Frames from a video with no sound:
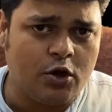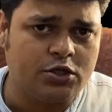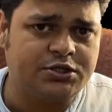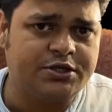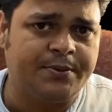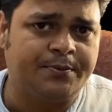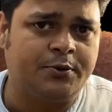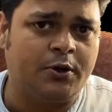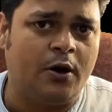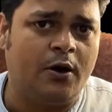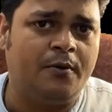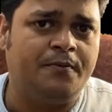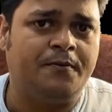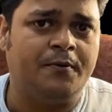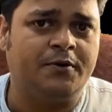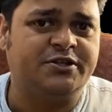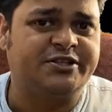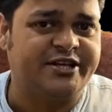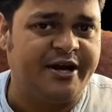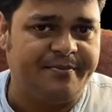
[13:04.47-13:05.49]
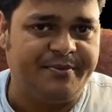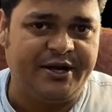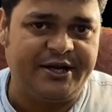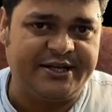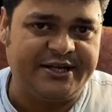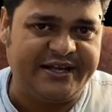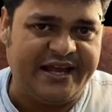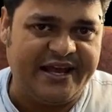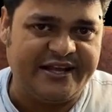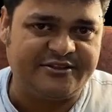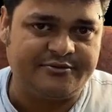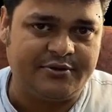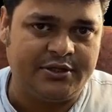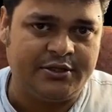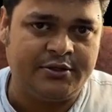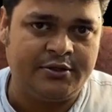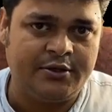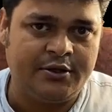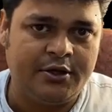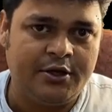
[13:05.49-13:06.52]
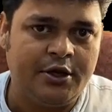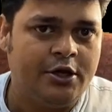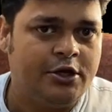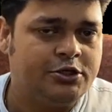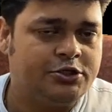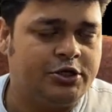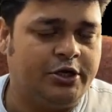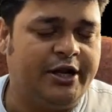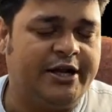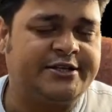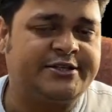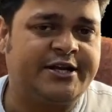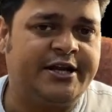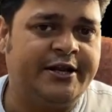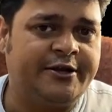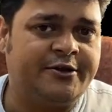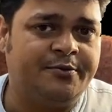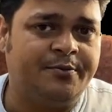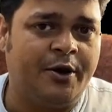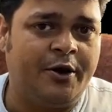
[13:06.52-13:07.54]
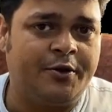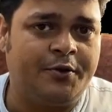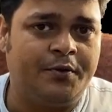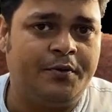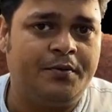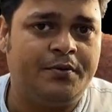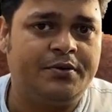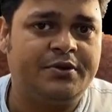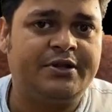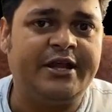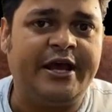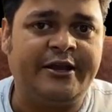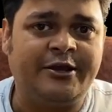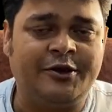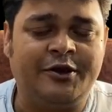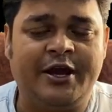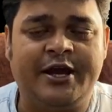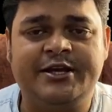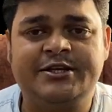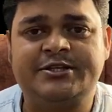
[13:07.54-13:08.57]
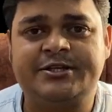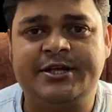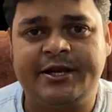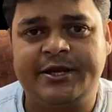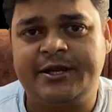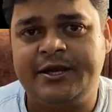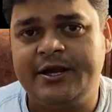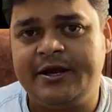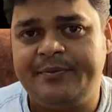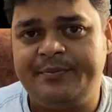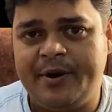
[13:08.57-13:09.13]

concept of subnetting as well. So let's connect tomorrow. Thank you guys. Take care.